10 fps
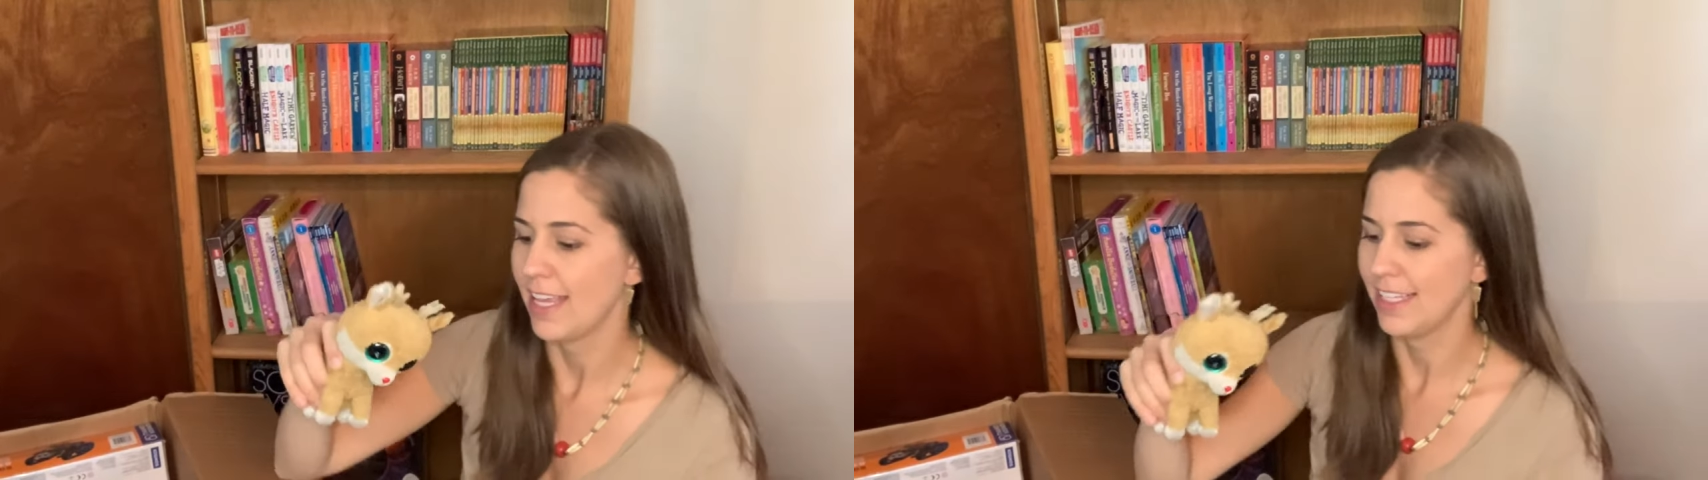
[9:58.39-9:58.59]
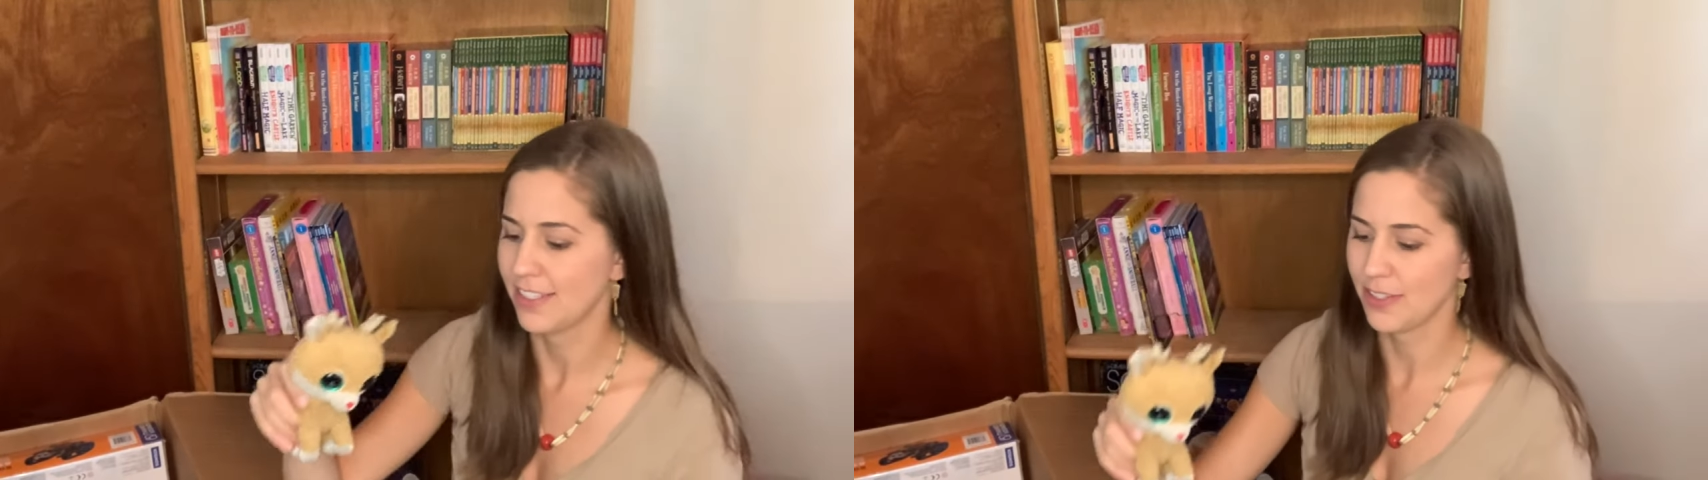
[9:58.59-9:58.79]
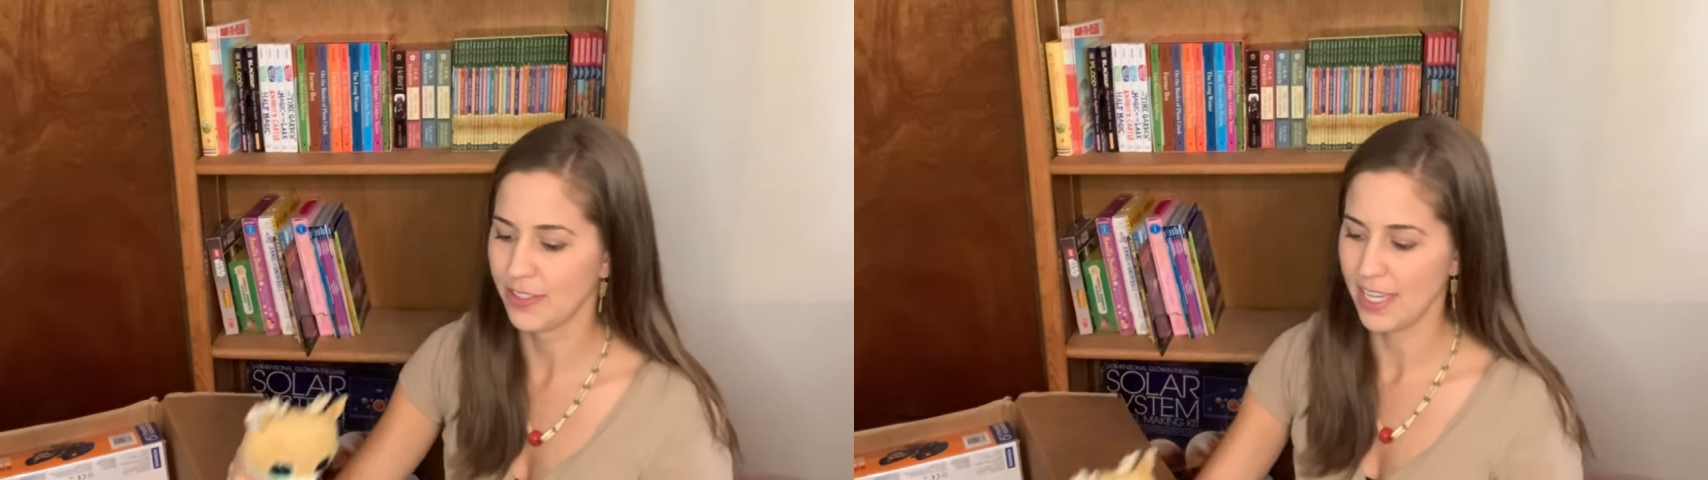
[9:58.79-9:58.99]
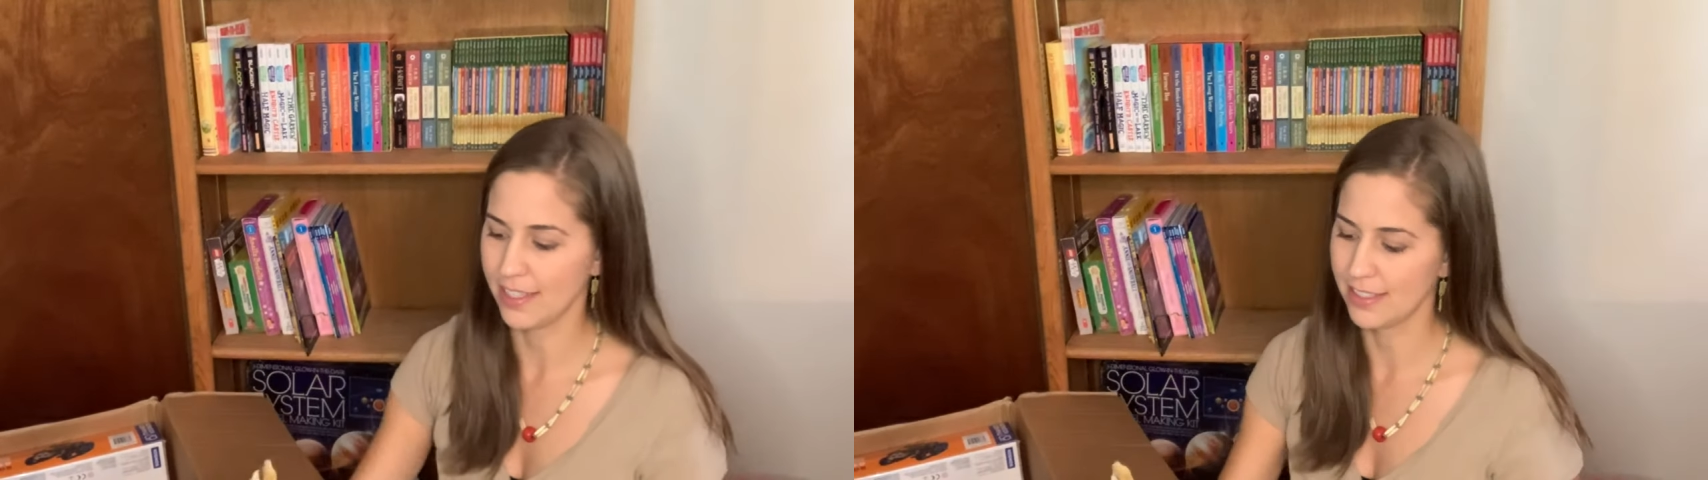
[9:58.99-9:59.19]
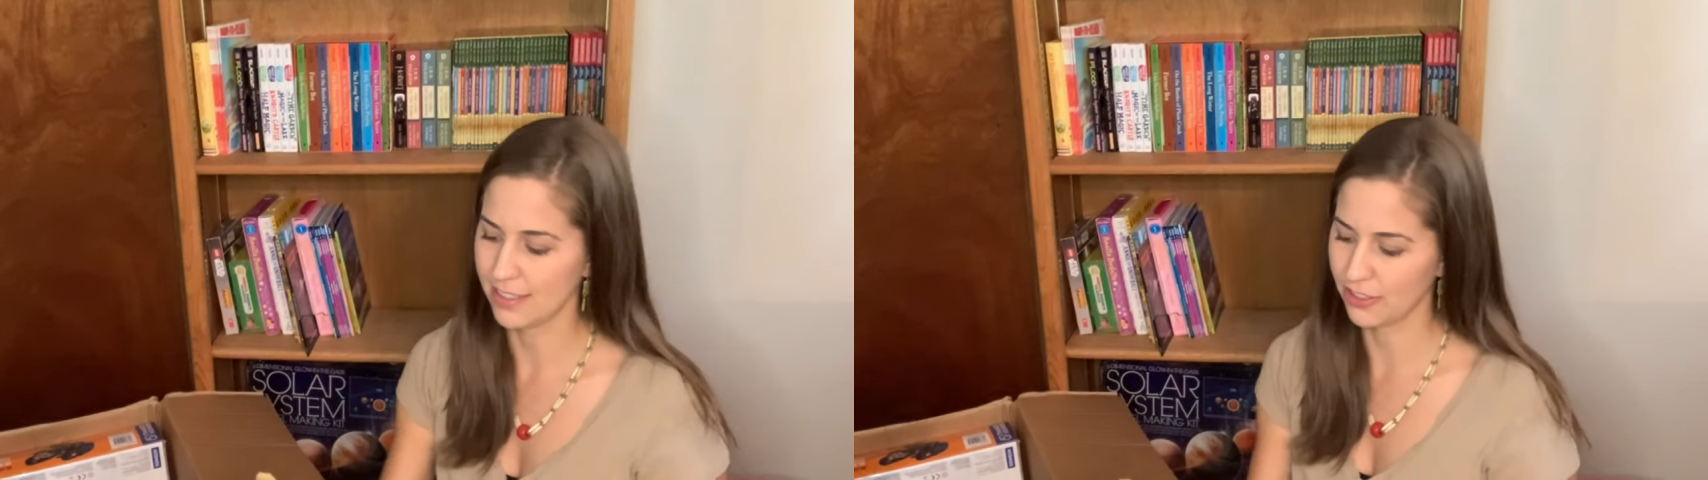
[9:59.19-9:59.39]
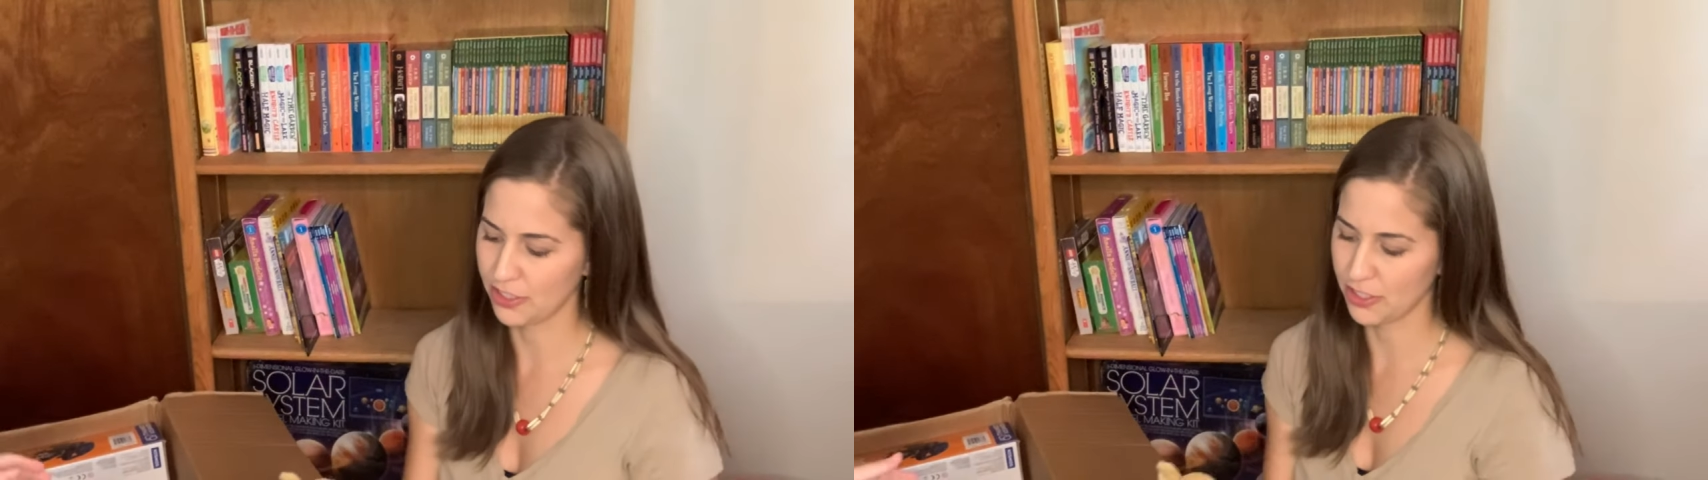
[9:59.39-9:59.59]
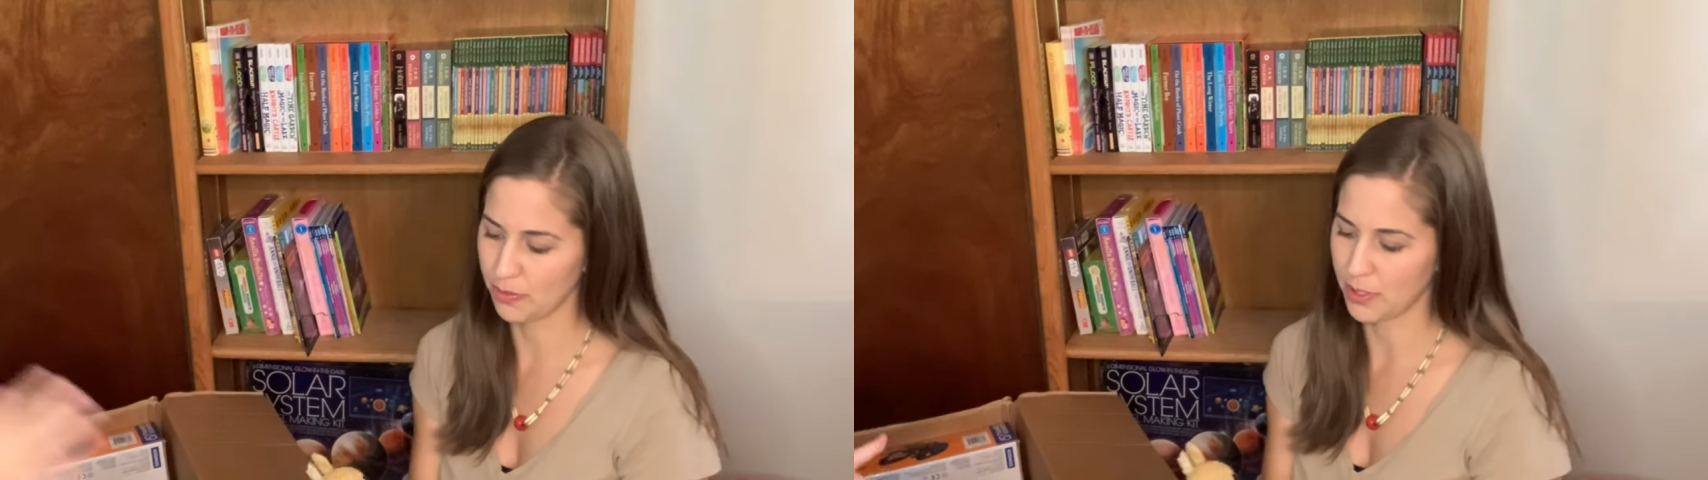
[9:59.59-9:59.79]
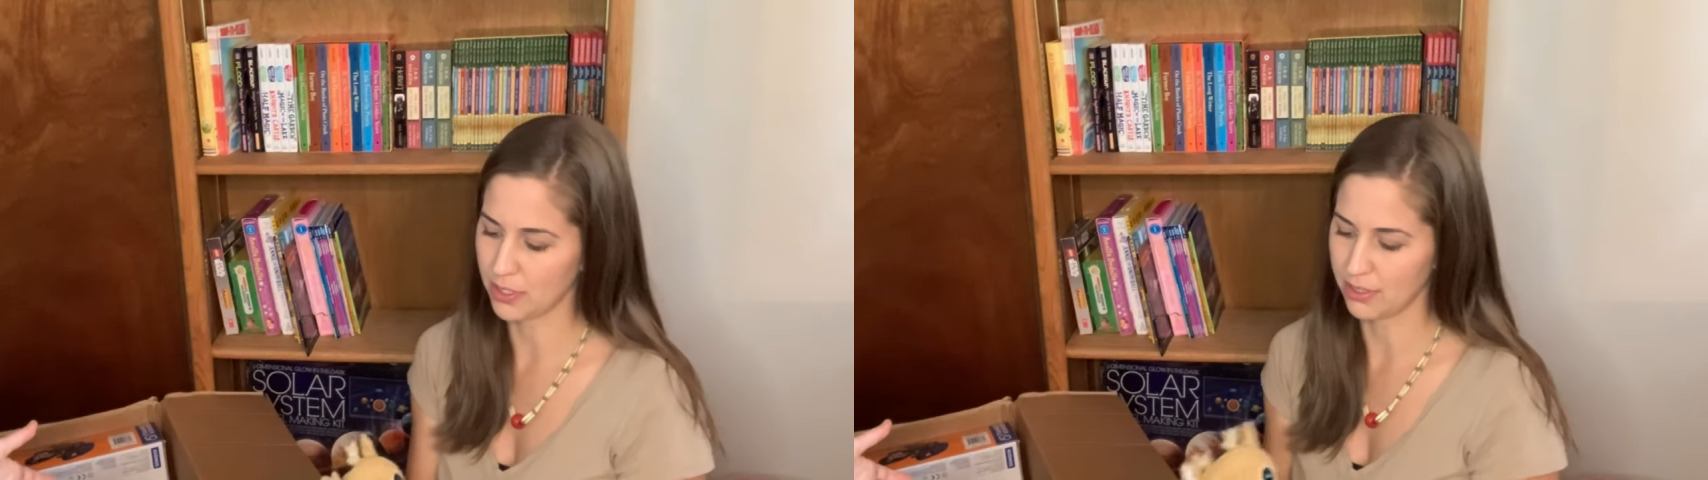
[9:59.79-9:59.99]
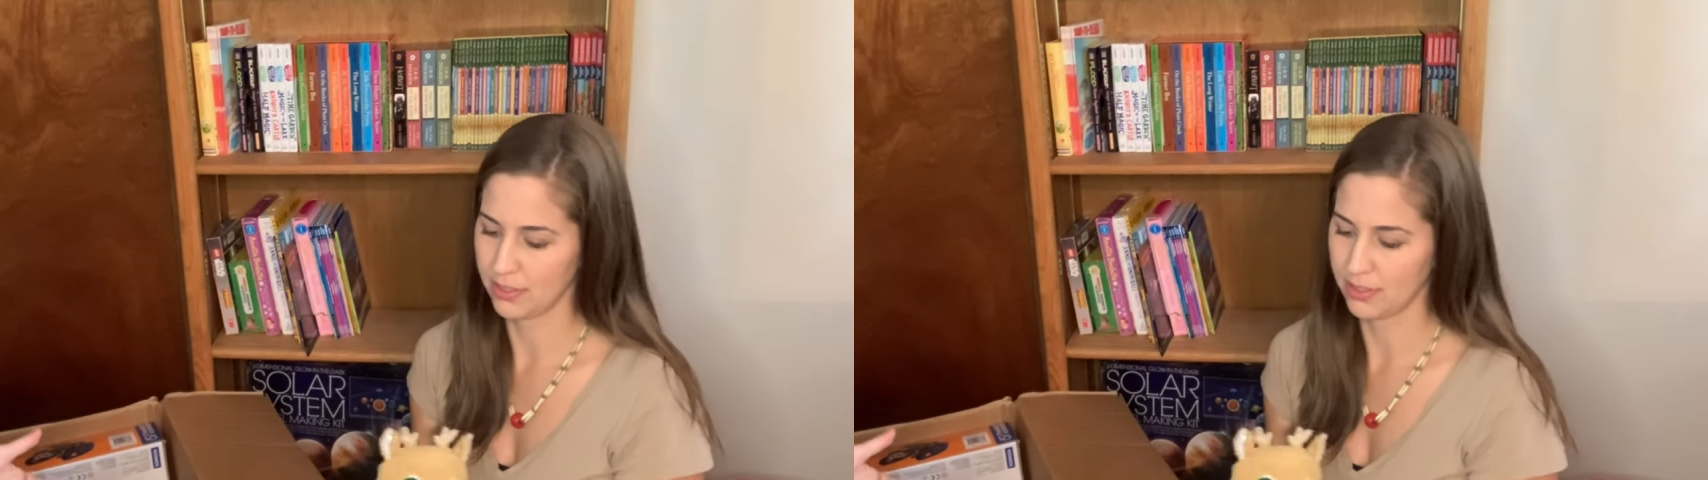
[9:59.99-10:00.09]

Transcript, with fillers: And so yeah, this is your Snowball.